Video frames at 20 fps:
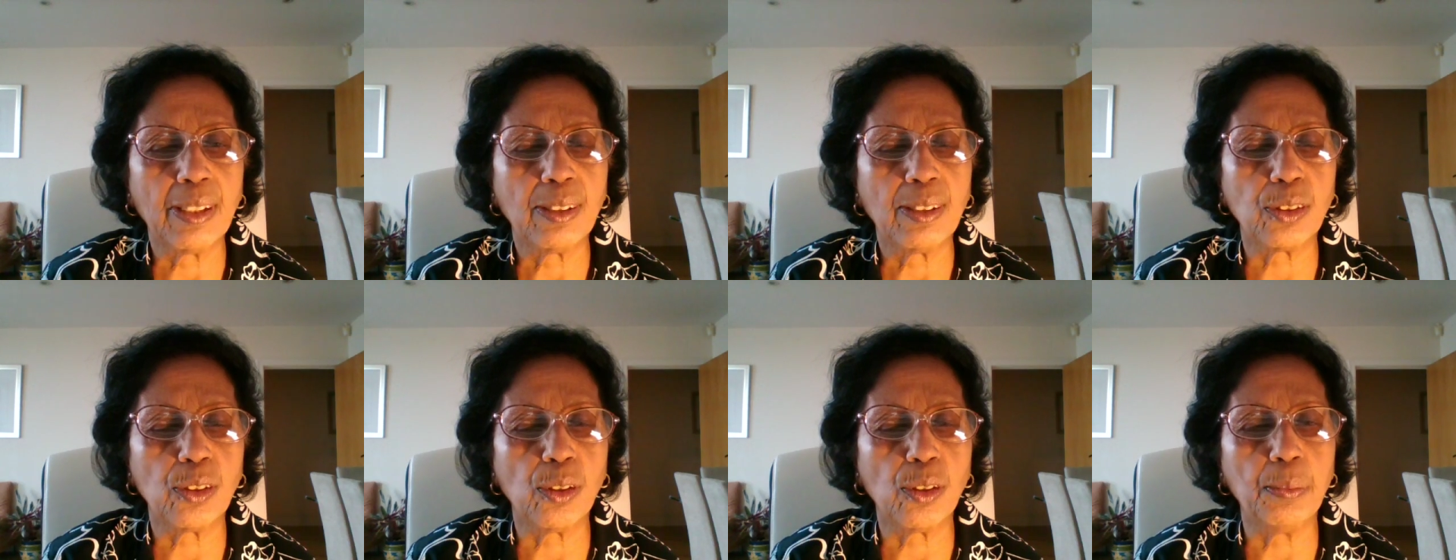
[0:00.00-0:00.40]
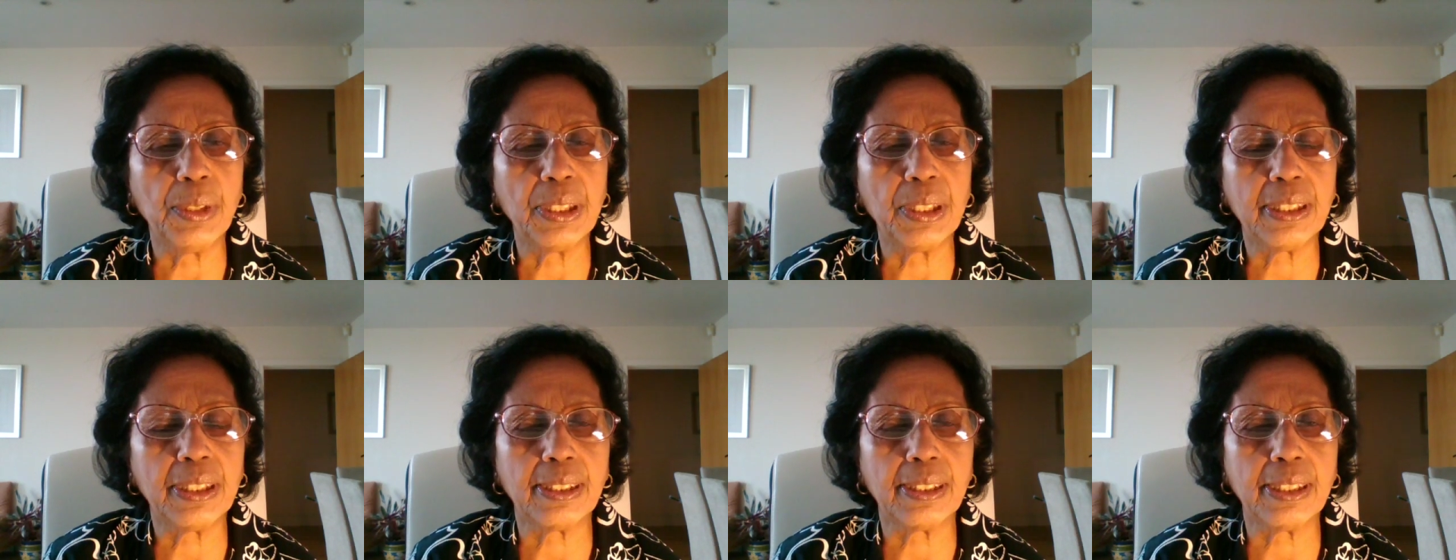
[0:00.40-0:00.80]
So
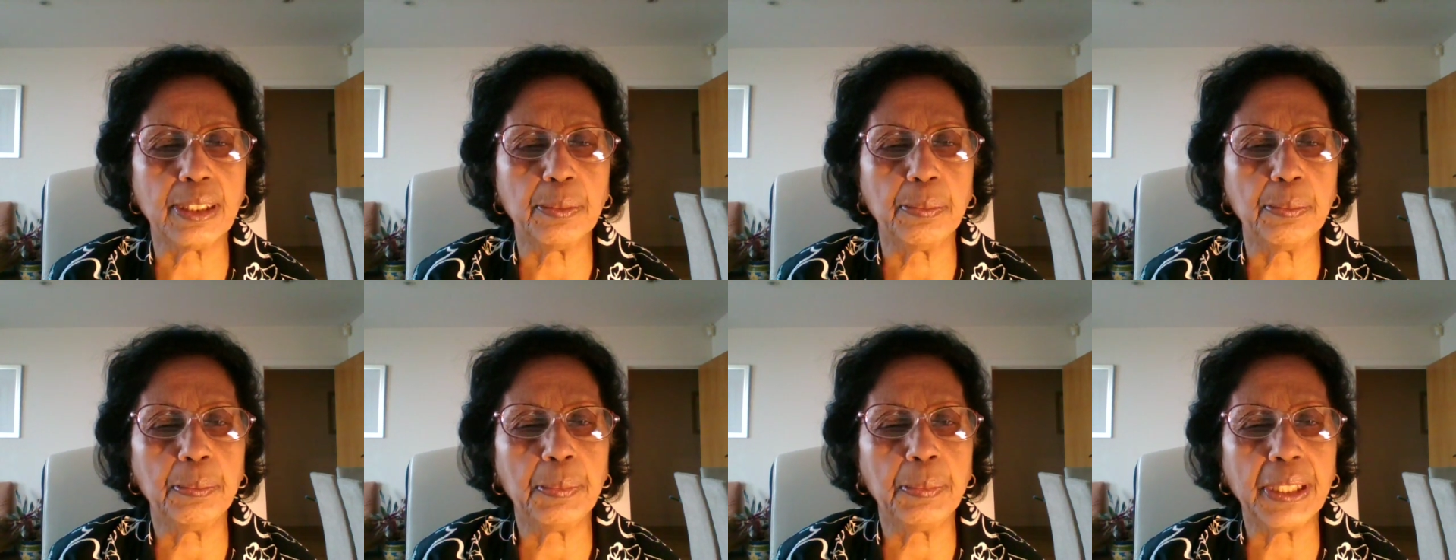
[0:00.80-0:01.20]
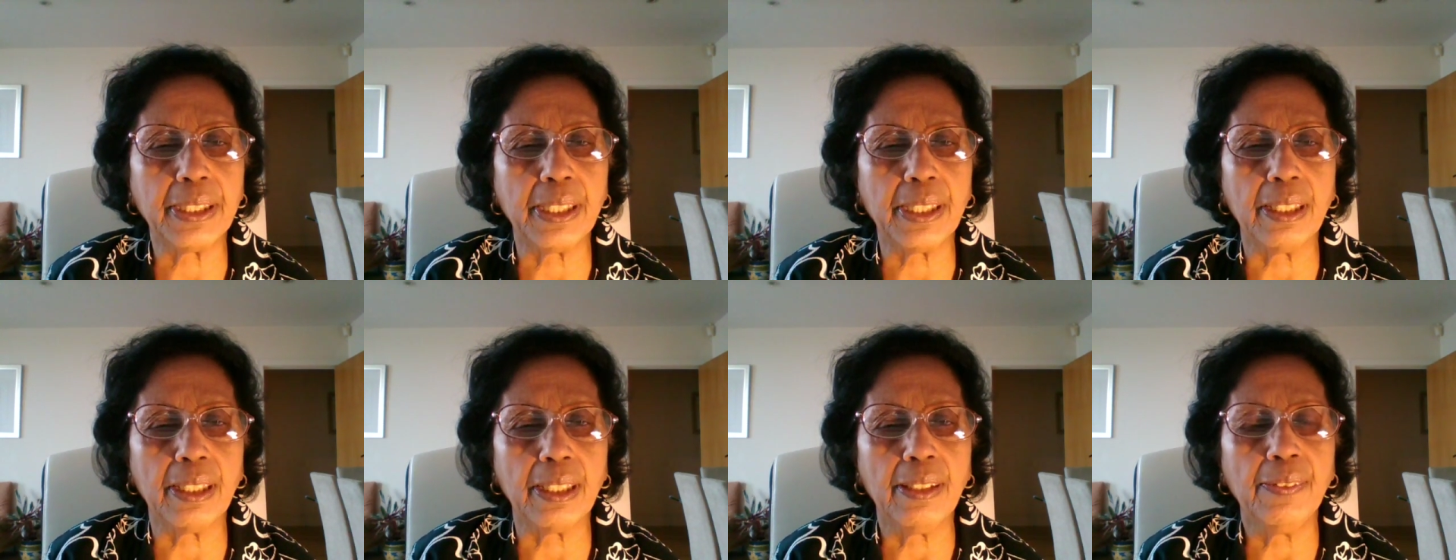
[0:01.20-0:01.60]
business is
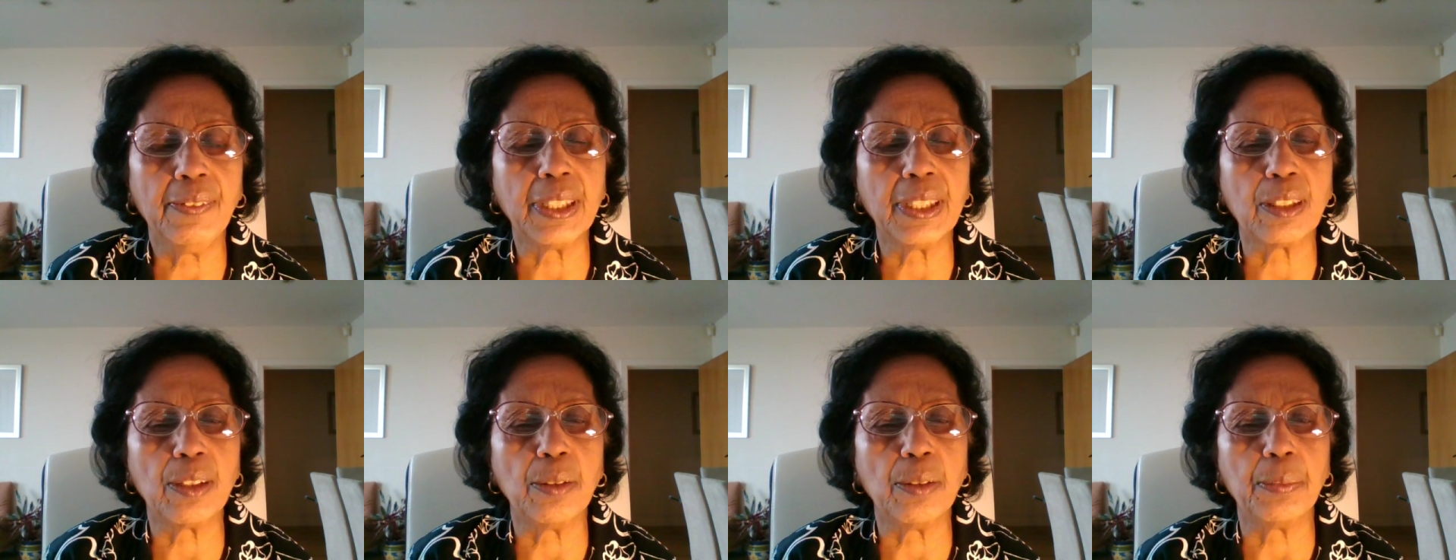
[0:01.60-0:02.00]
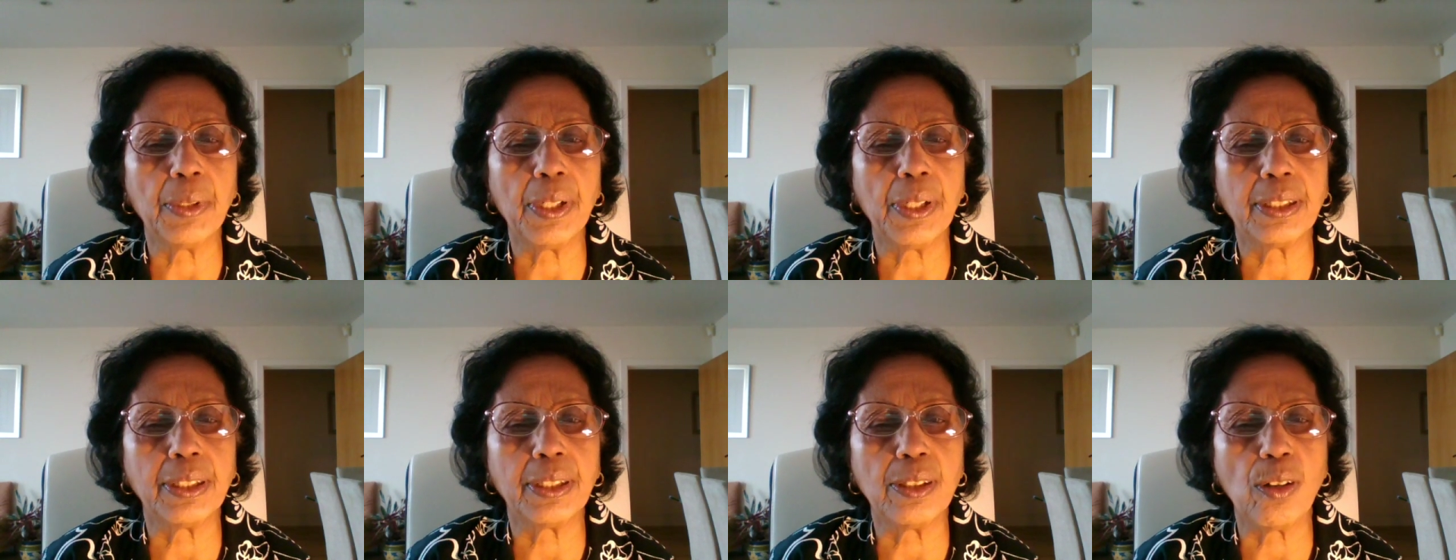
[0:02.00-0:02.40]
better when
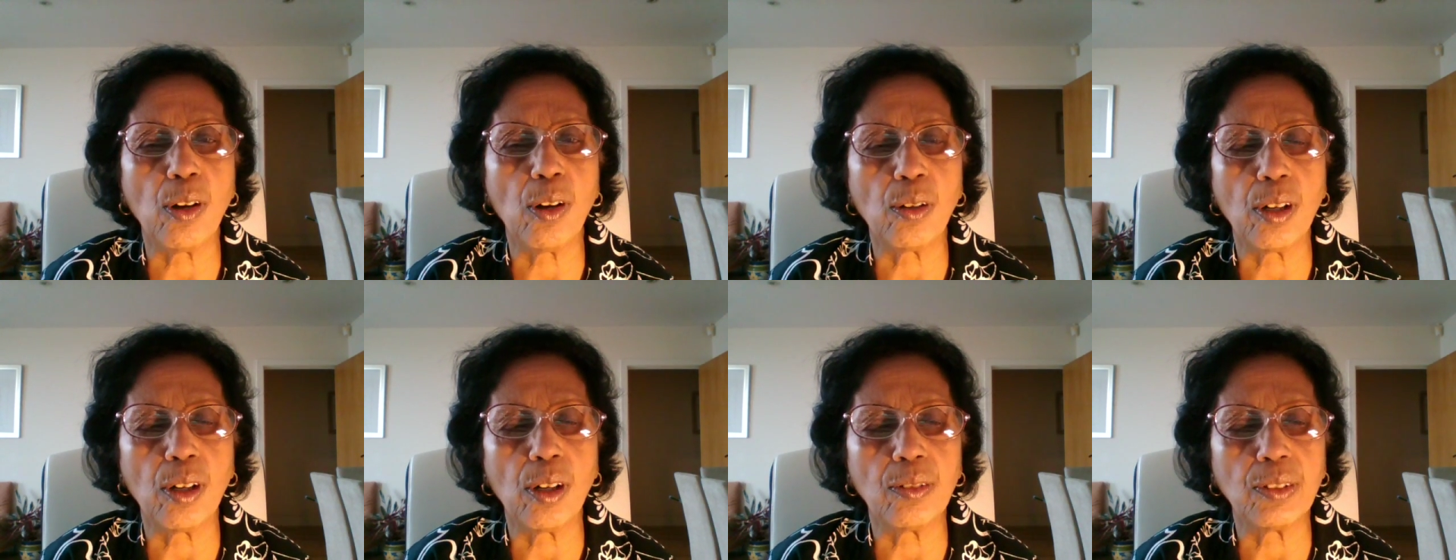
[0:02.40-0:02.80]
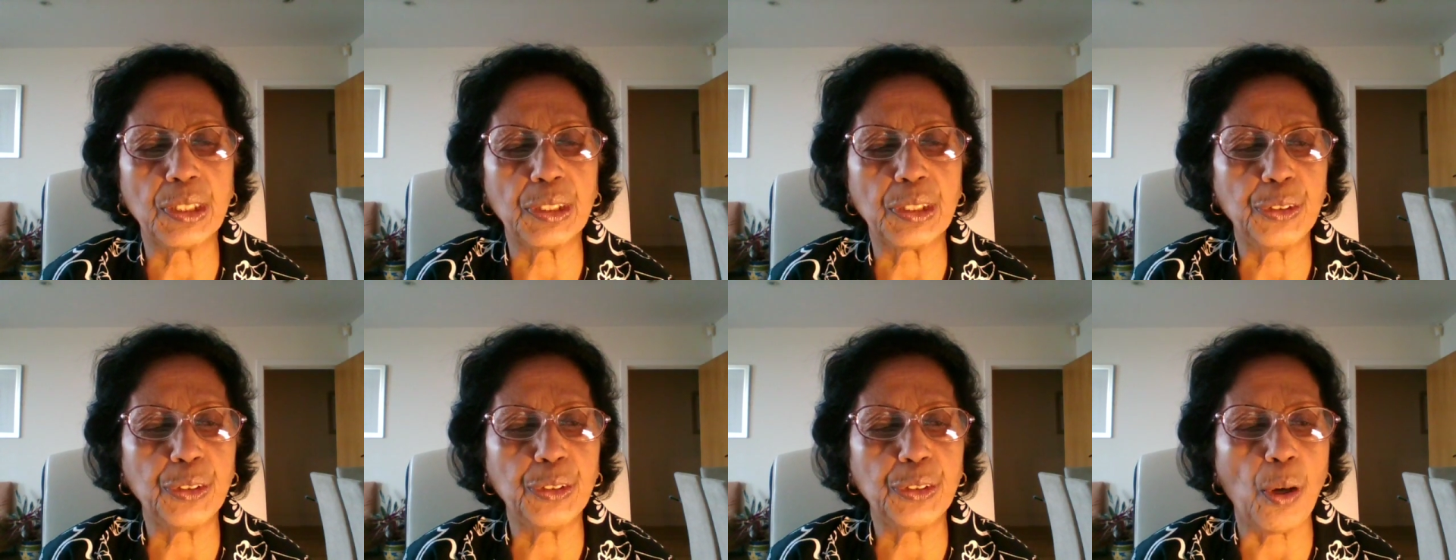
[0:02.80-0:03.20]
compared to long
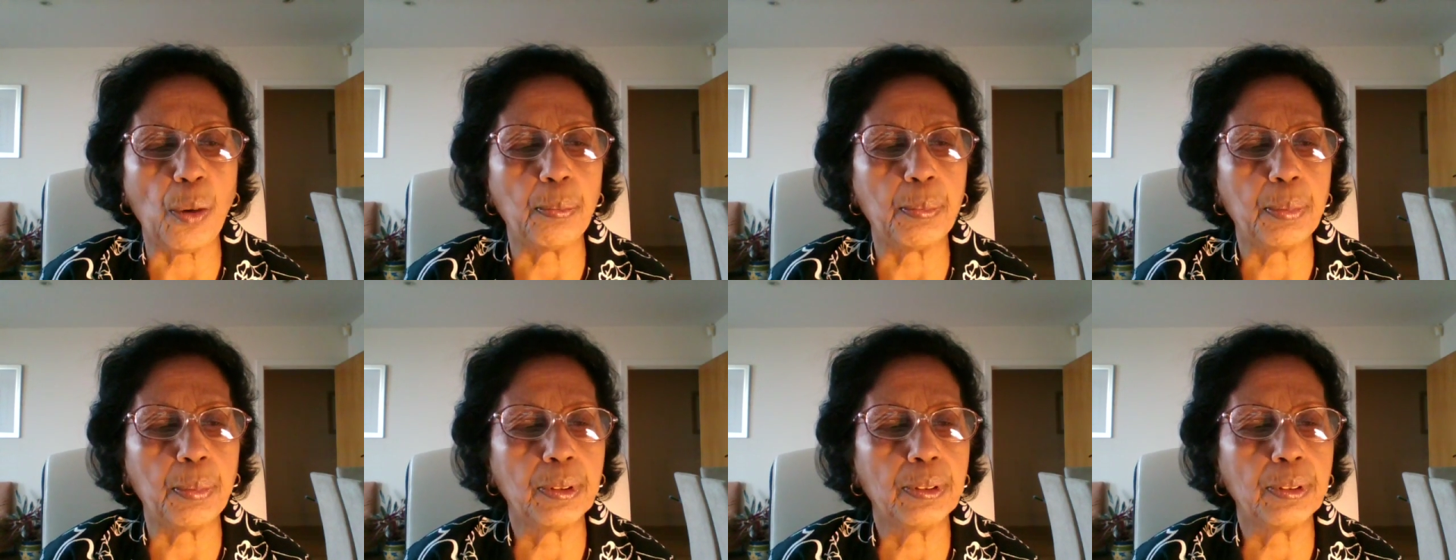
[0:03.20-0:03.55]
hours job.